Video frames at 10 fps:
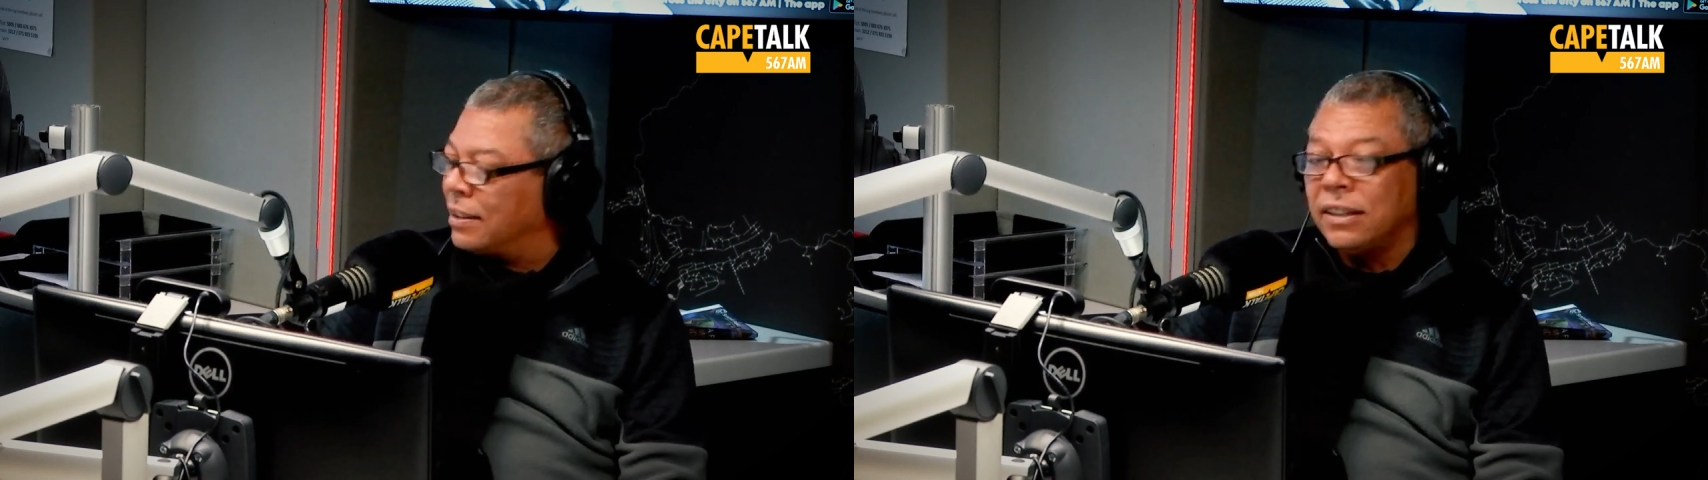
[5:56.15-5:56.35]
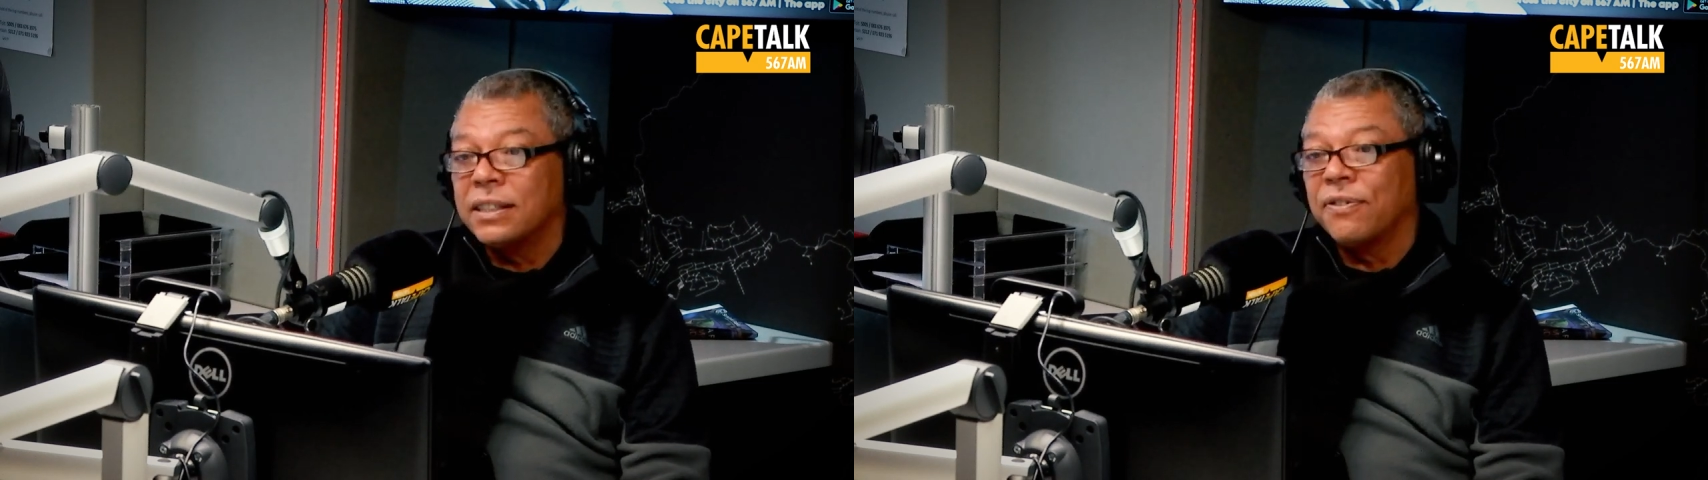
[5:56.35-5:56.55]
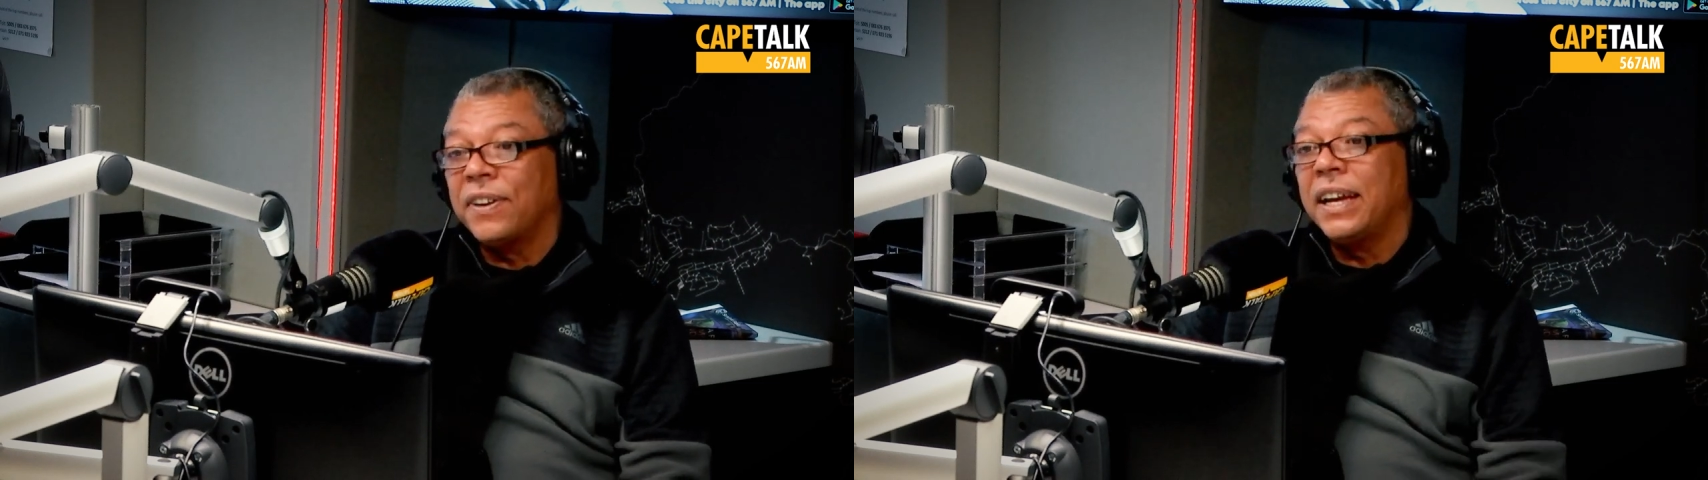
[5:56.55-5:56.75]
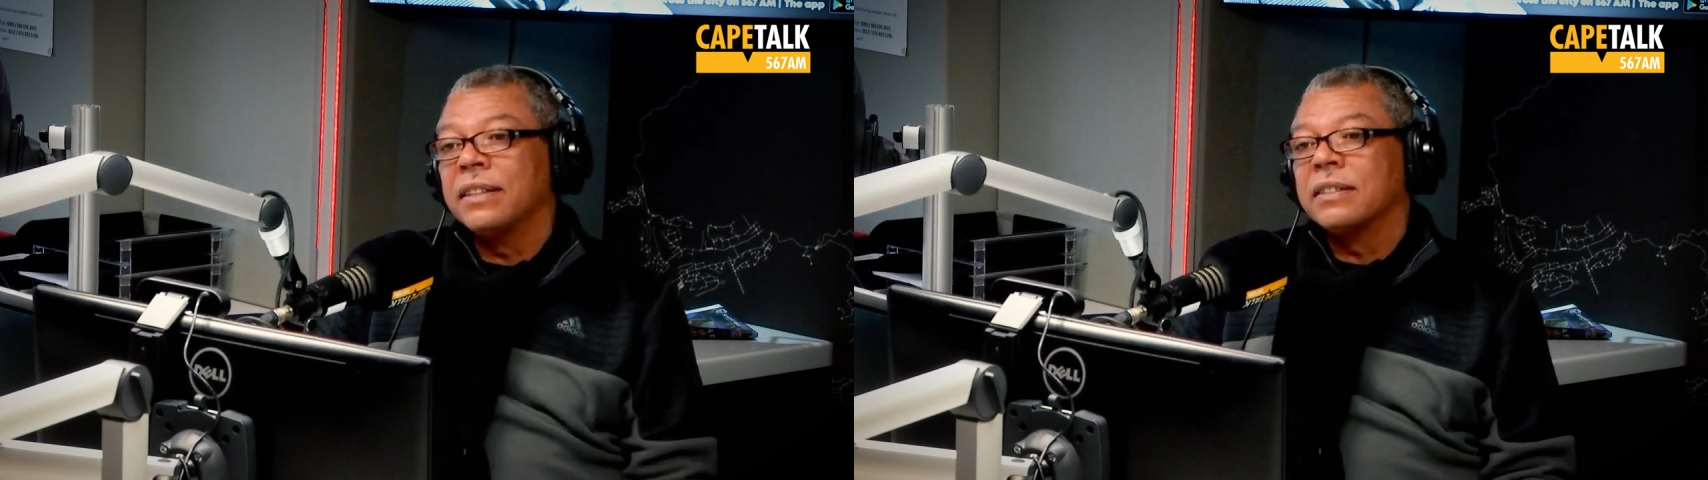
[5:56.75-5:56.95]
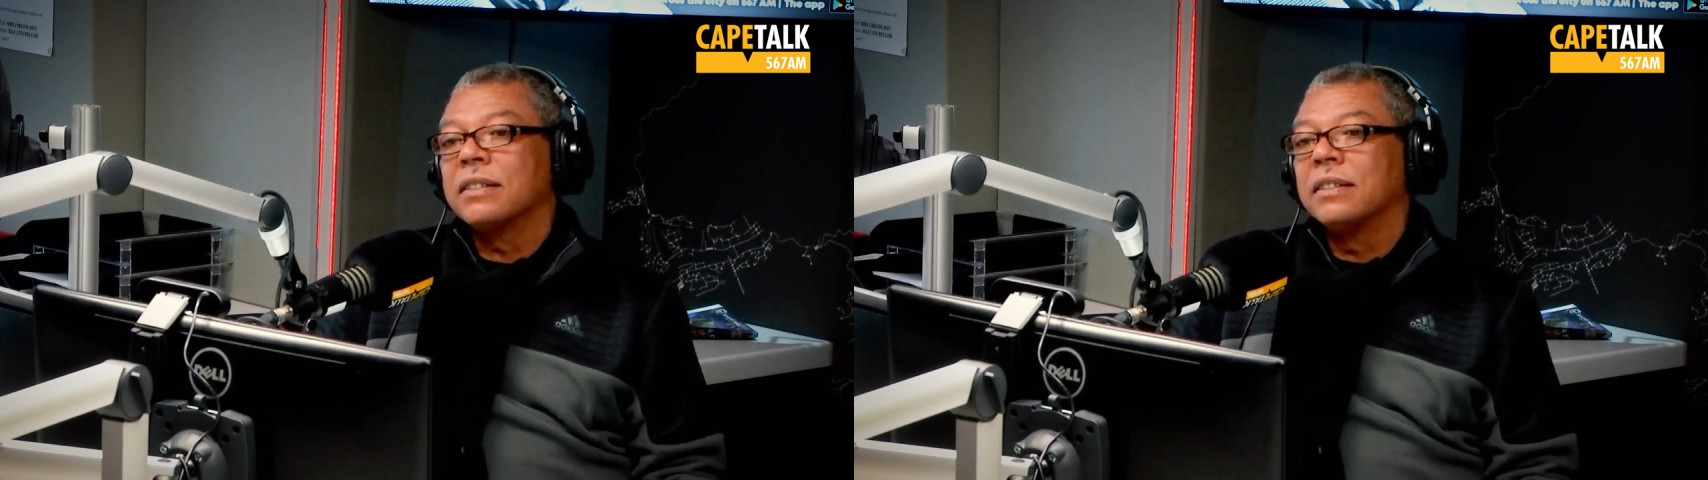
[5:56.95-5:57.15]
Lots of
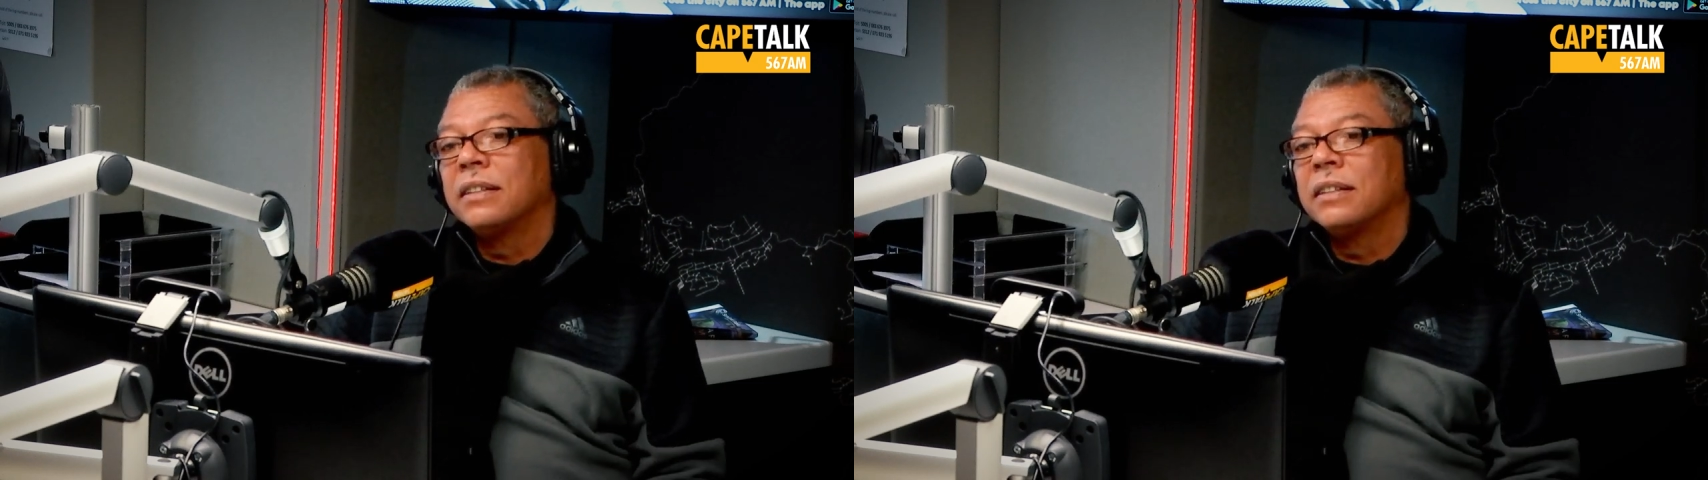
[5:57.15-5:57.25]
fans.